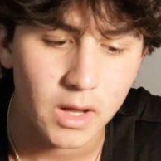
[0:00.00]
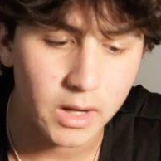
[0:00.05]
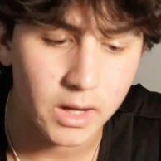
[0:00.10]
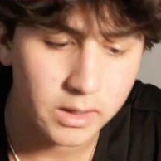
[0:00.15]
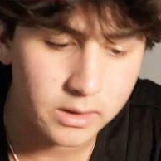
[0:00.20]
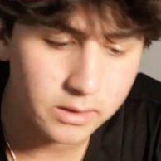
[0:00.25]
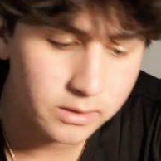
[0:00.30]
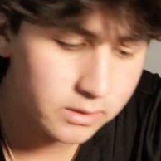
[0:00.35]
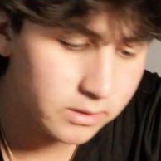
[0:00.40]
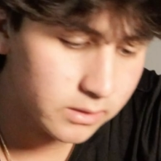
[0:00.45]

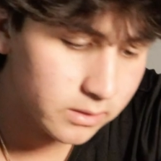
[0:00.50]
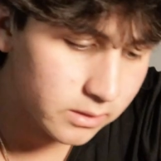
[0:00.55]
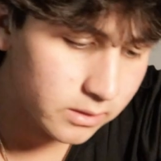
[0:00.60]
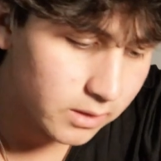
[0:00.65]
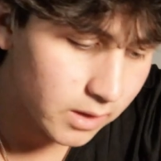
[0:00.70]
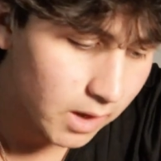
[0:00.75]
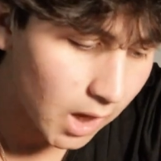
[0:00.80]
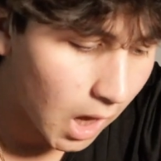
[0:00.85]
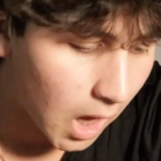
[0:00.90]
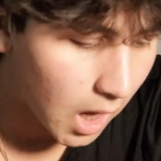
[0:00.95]
And
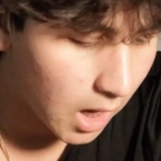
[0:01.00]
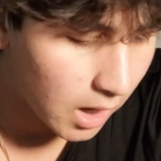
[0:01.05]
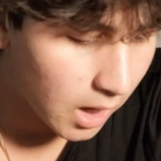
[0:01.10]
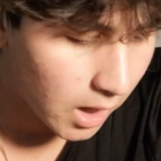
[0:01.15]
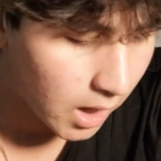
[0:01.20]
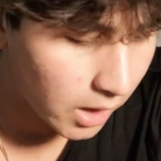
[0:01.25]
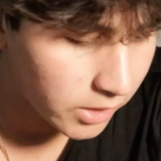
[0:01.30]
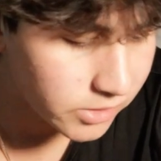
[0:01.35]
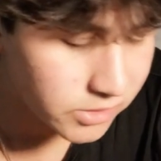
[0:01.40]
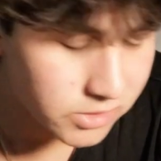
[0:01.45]

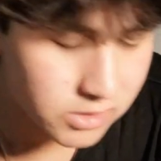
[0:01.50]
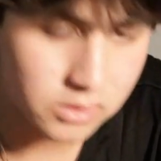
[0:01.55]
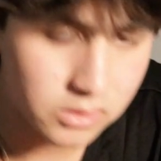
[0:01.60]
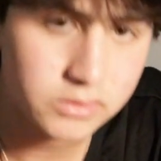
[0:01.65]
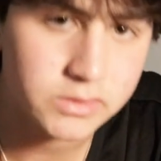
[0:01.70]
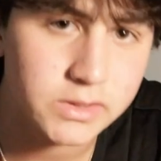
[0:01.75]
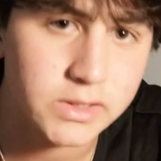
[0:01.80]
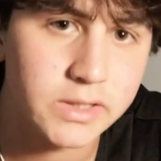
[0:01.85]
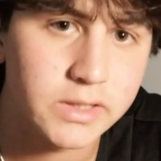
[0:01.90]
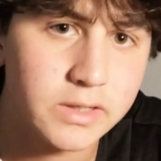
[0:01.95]
I'll just
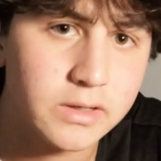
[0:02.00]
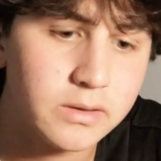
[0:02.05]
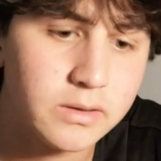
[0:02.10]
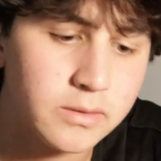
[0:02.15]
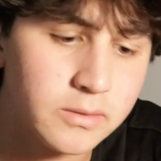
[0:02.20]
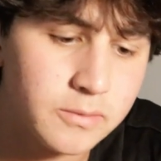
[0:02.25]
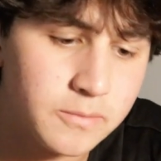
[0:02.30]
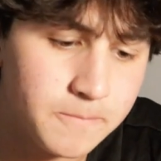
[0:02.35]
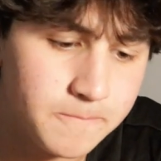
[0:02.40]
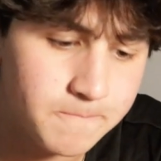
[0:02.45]
close it
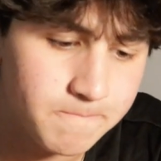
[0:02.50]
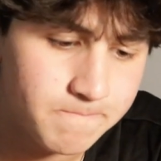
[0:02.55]
here.